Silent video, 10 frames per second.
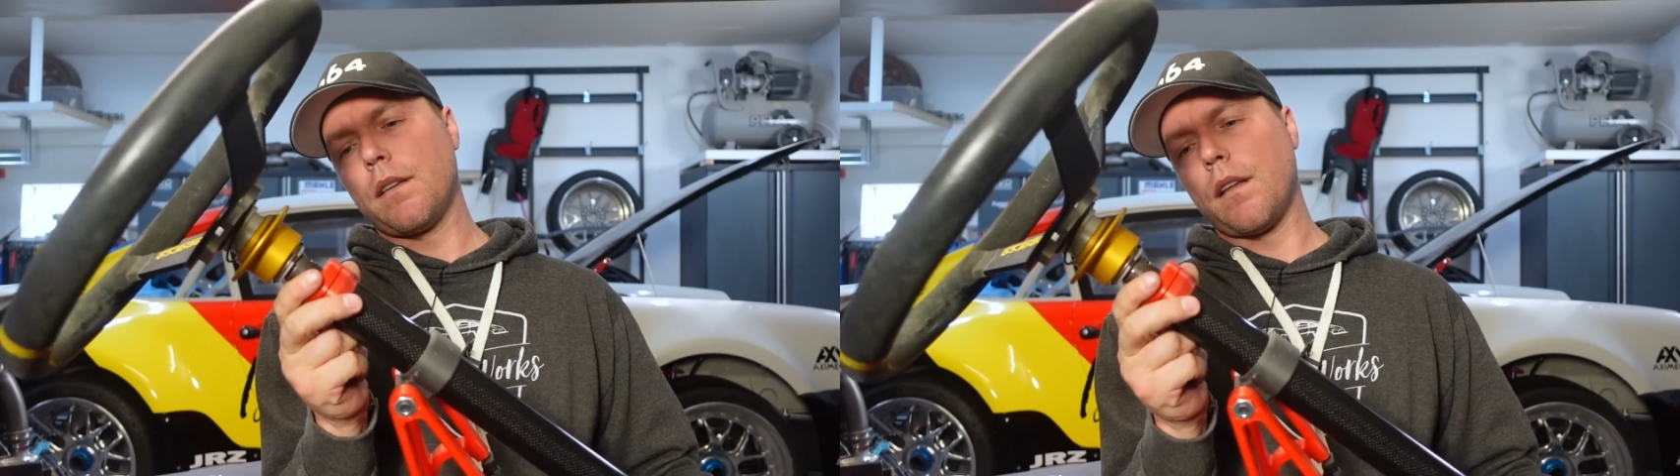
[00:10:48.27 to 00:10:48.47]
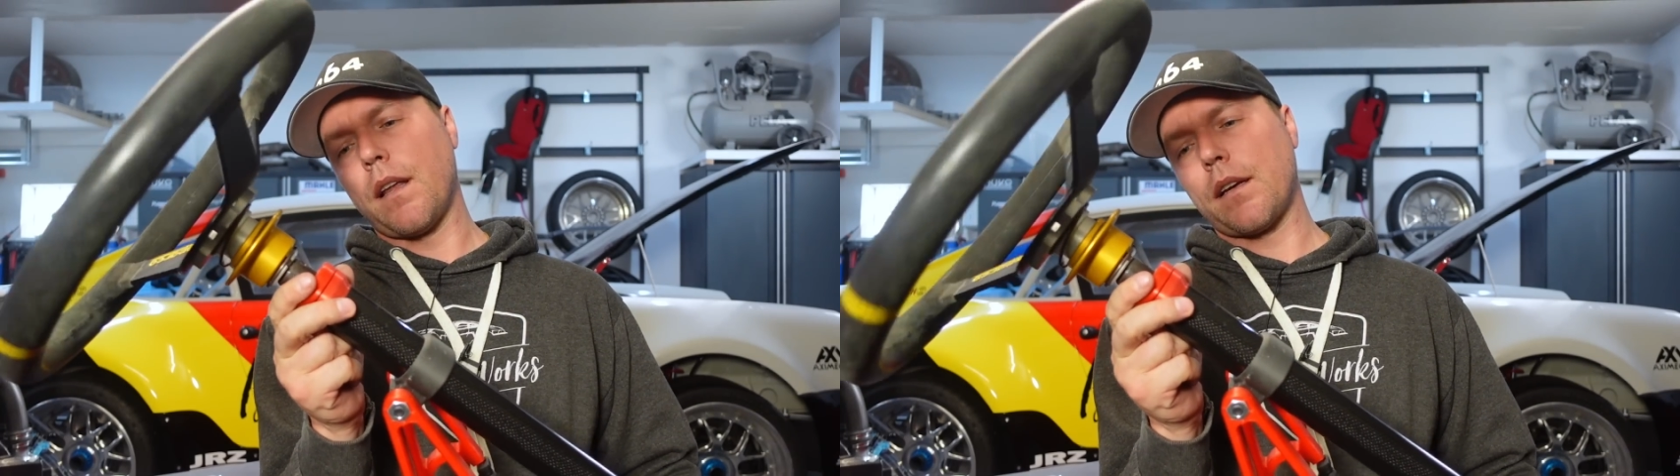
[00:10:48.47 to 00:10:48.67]

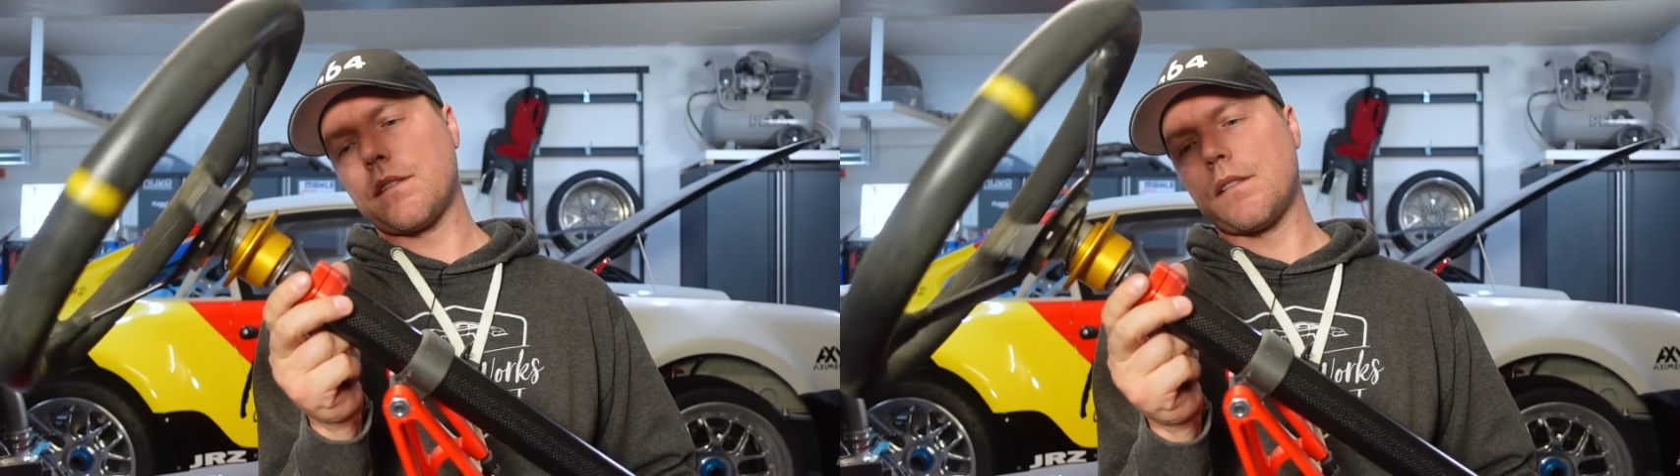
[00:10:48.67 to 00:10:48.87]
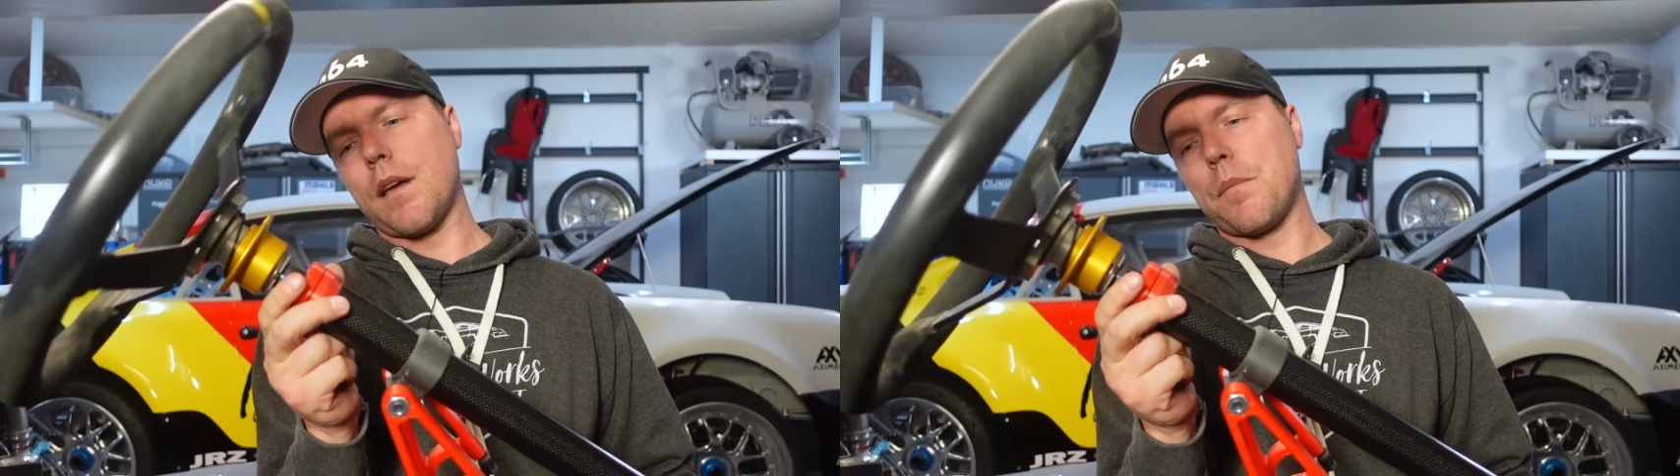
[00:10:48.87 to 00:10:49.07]

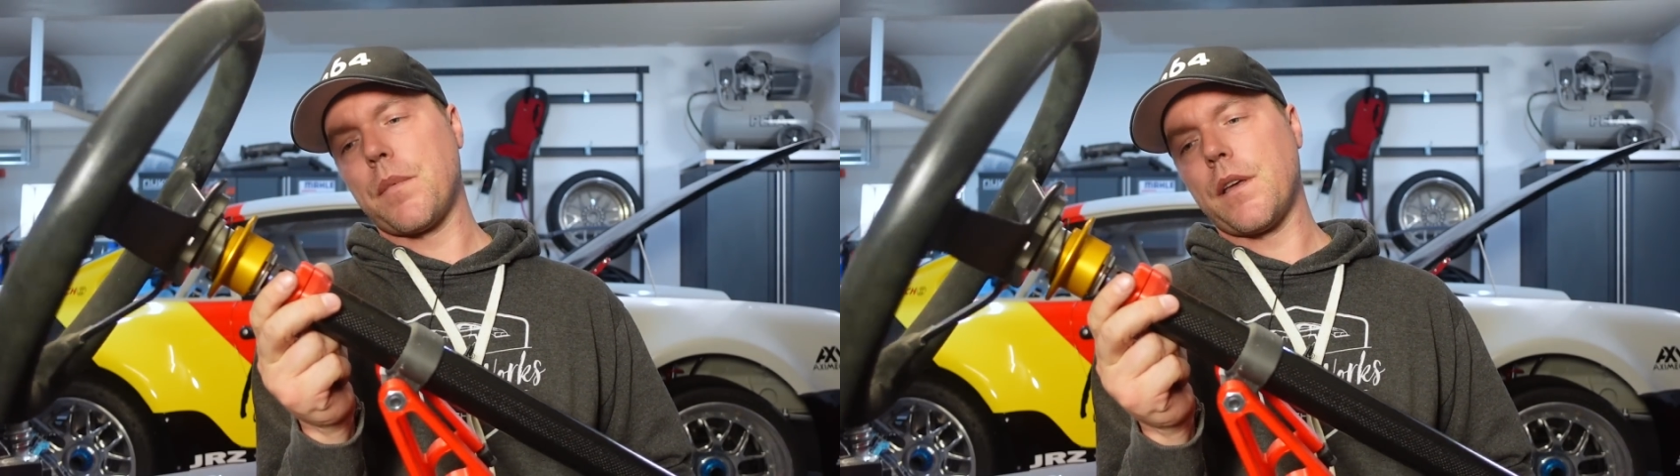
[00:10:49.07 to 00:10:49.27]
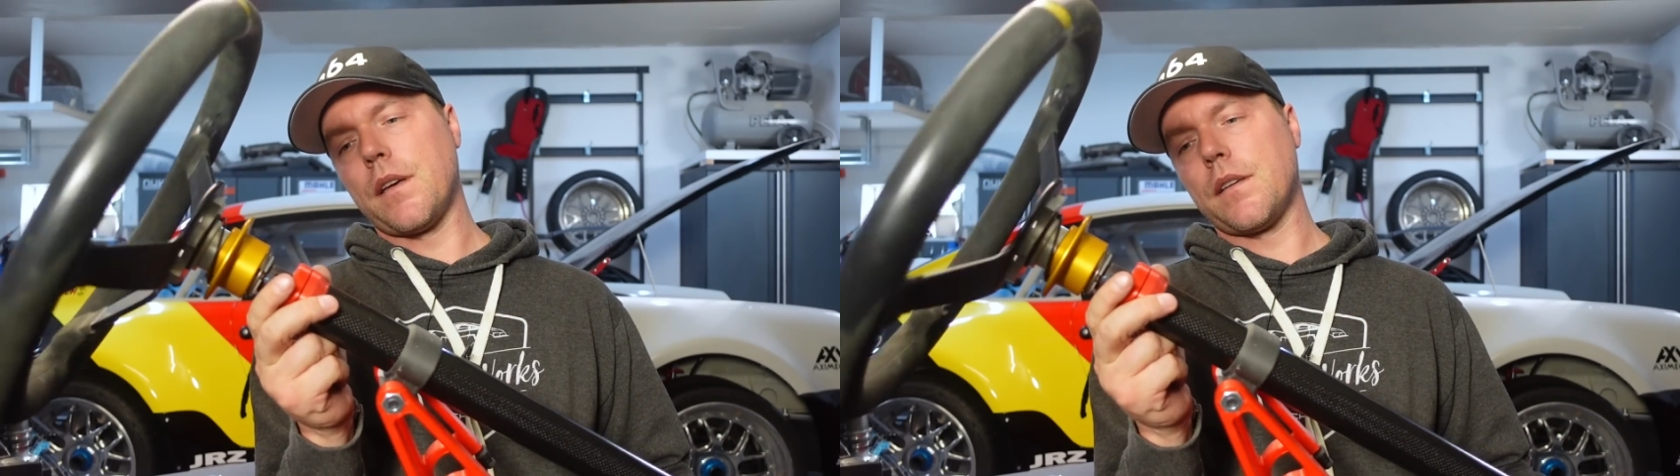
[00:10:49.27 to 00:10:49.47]
next
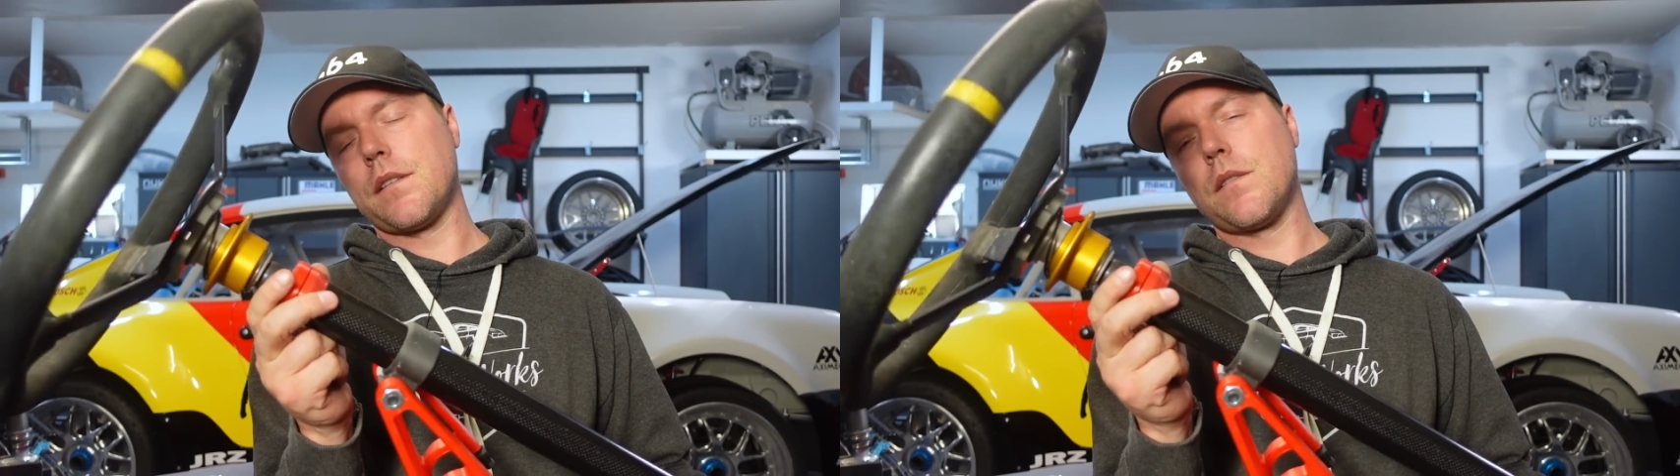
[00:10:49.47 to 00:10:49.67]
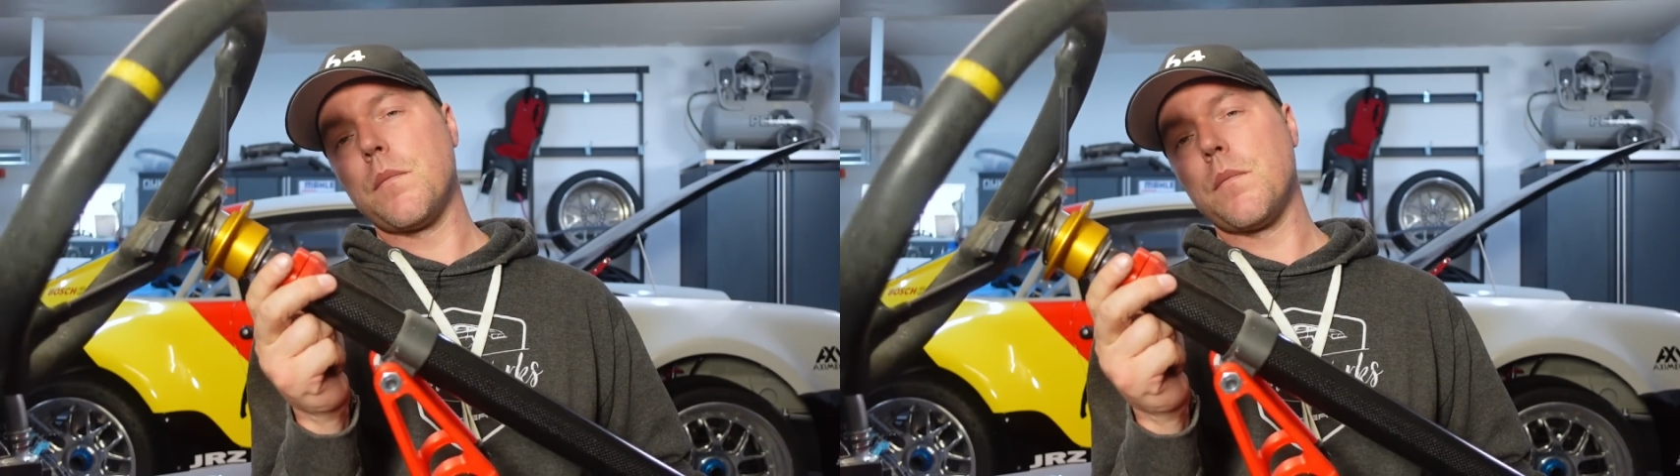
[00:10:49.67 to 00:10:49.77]
step is